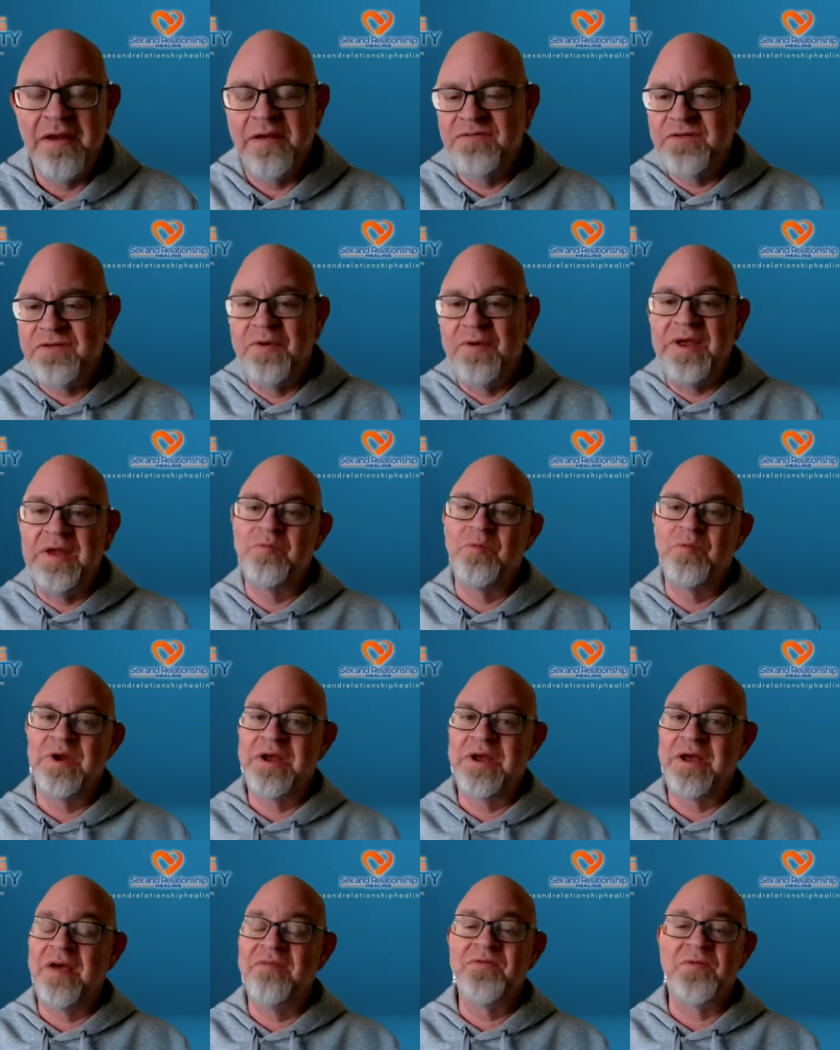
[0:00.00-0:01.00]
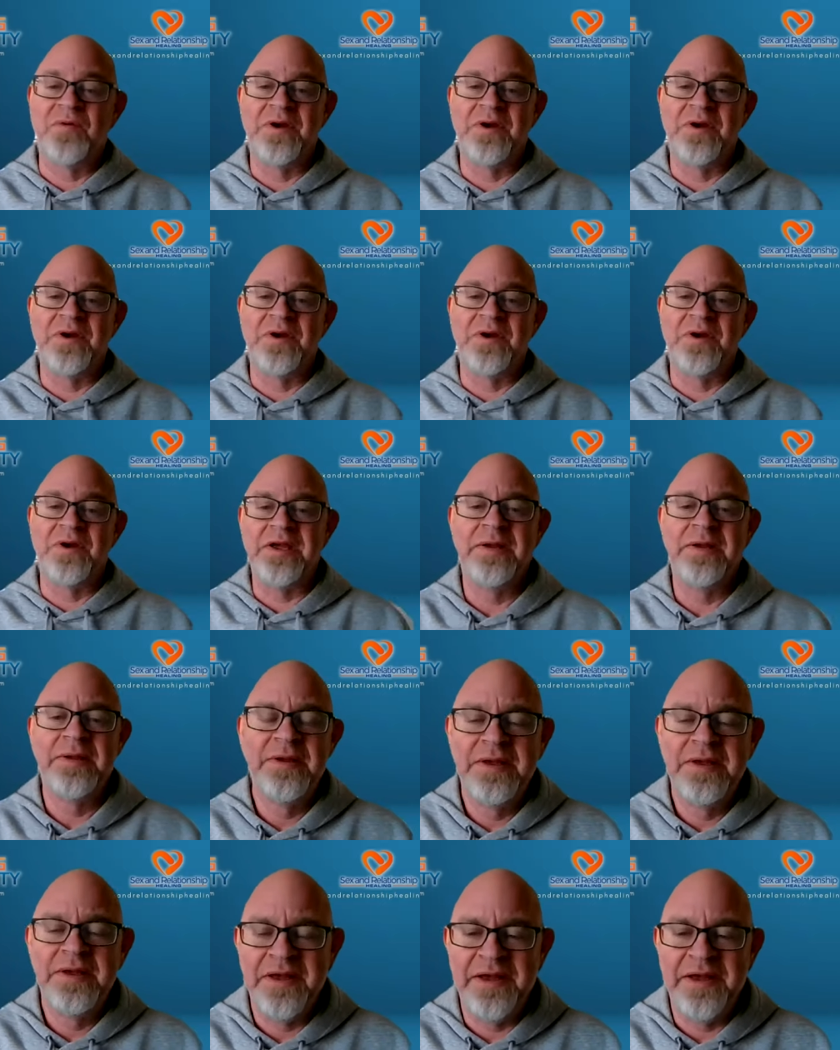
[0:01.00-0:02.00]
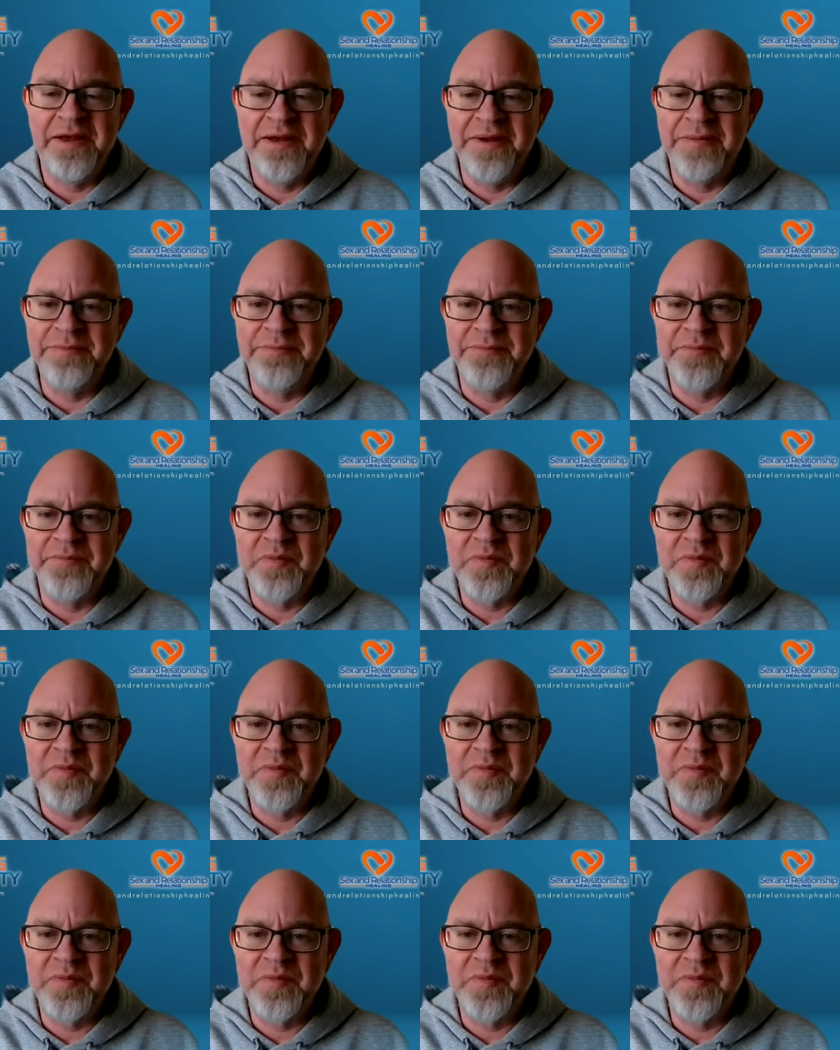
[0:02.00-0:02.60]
So in recovery, um,